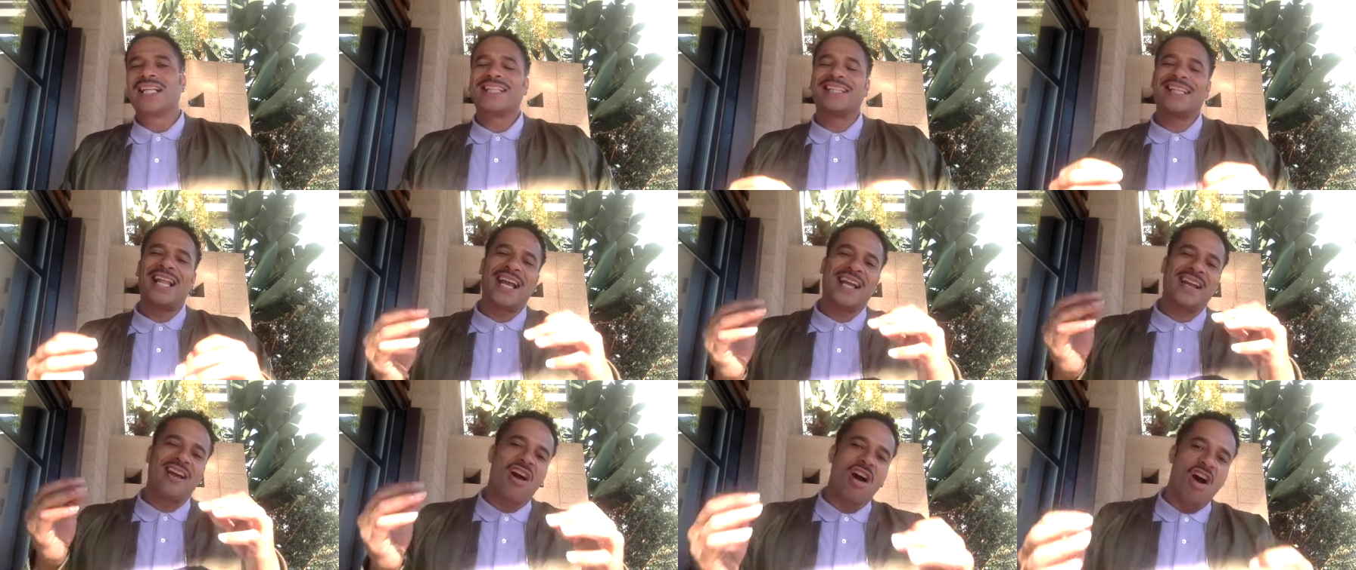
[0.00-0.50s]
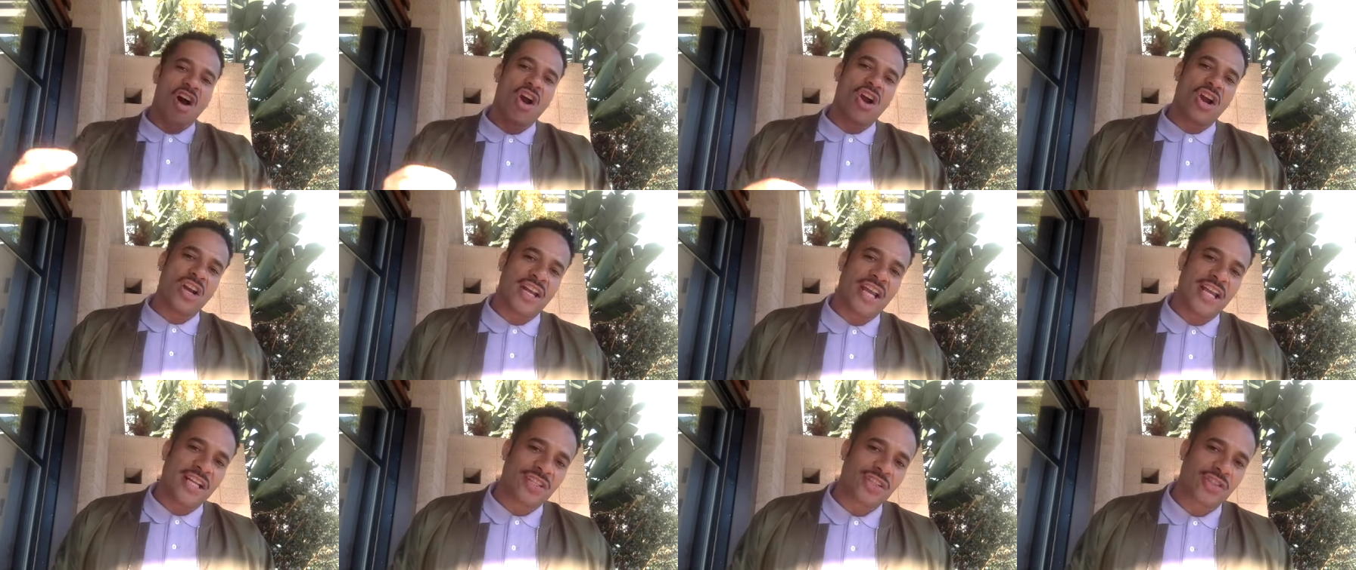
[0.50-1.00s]
like
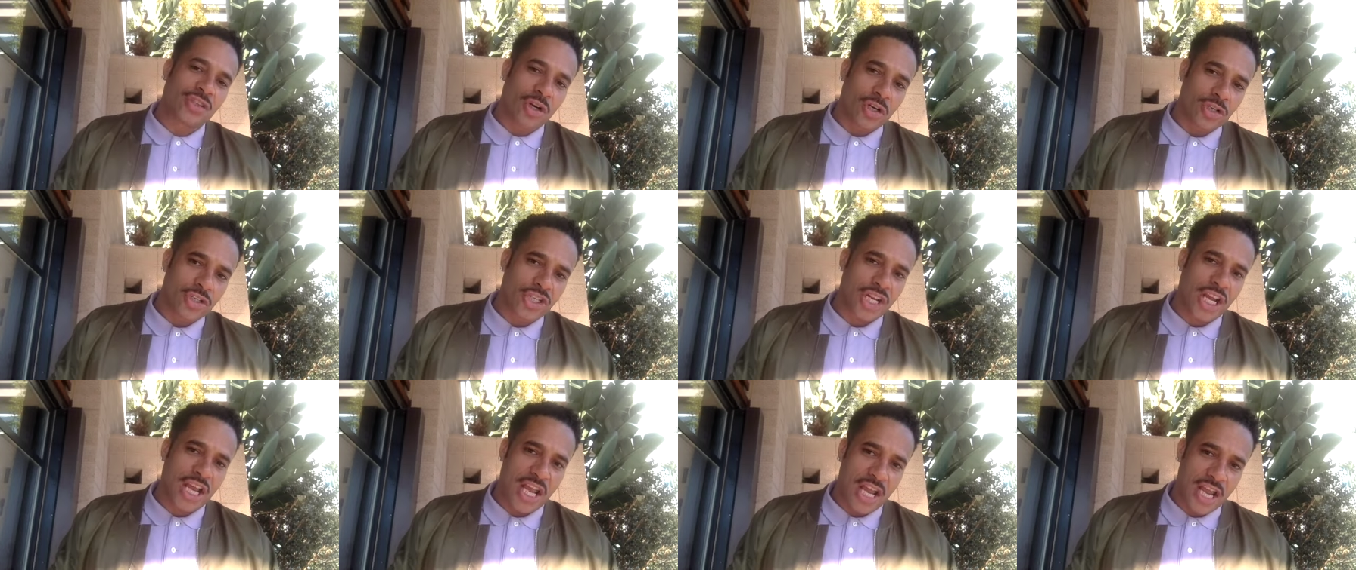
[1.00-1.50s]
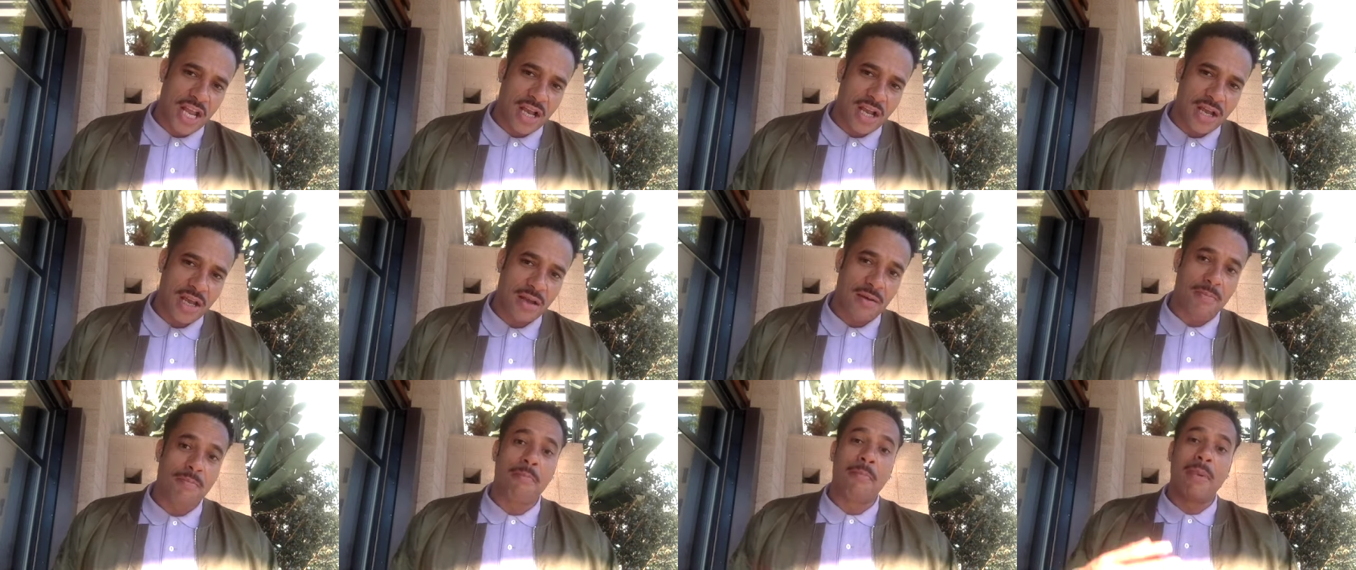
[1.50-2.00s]
RNA Search Inc.,
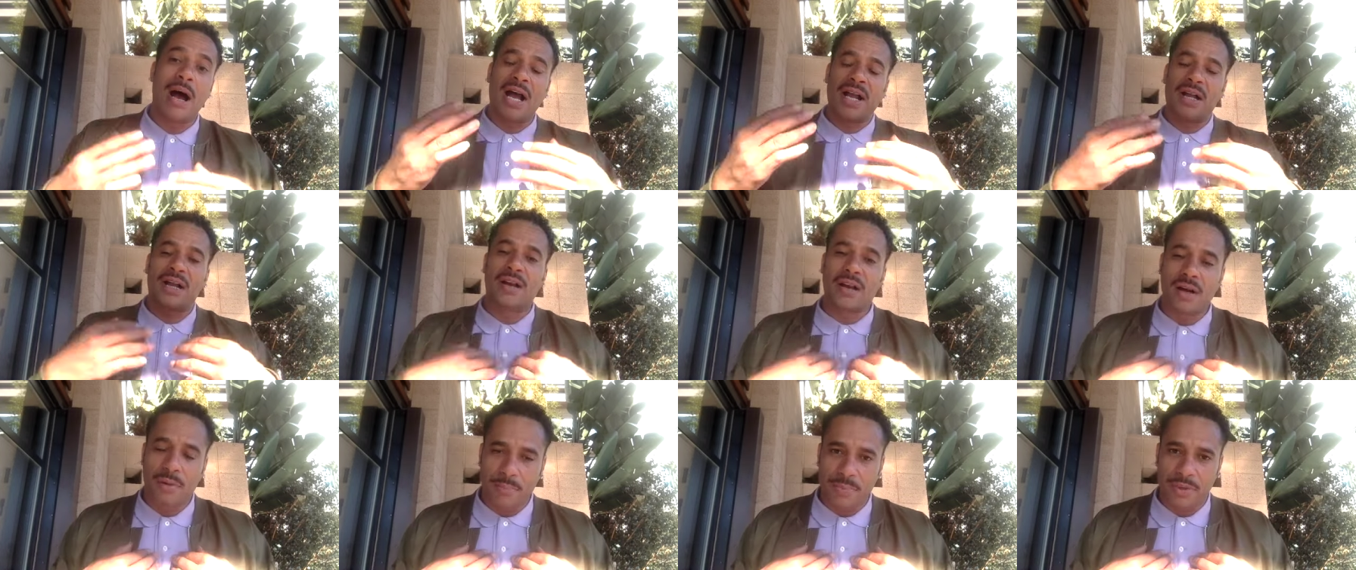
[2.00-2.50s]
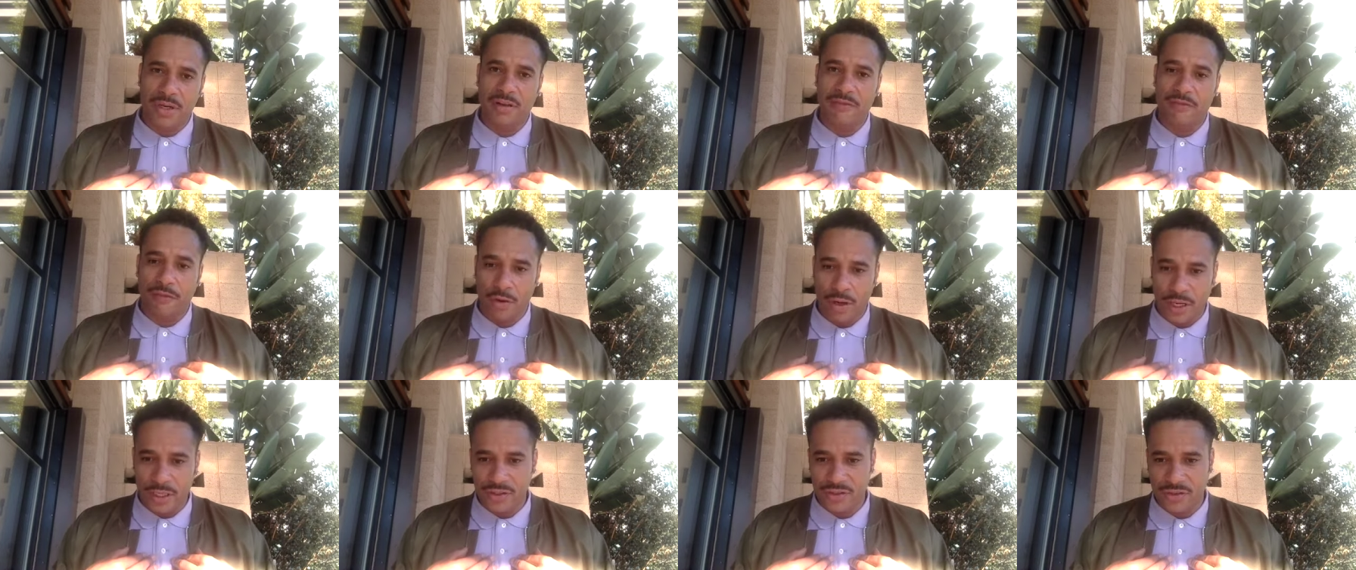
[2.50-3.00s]
my company,
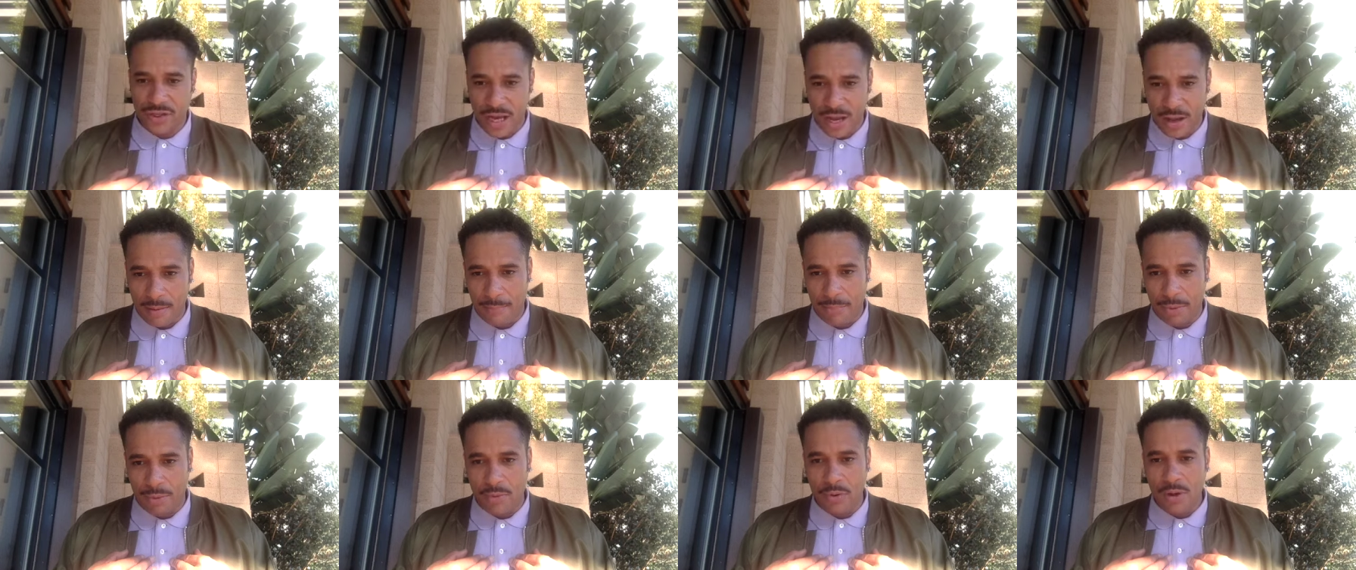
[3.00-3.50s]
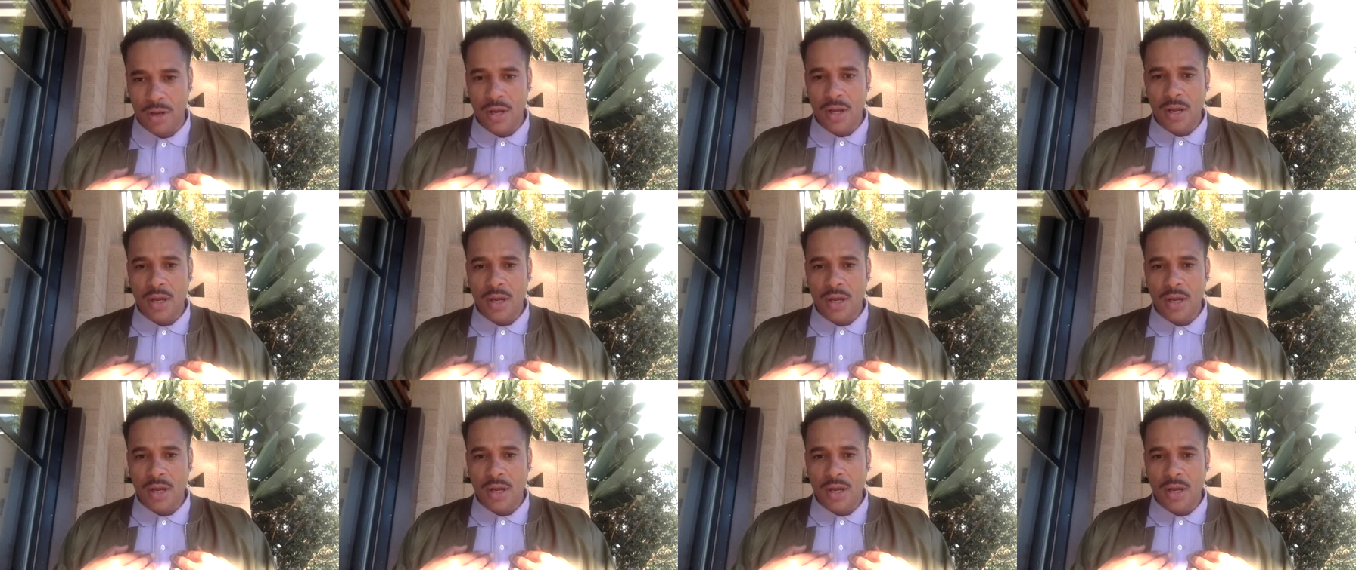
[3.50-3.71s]
for example,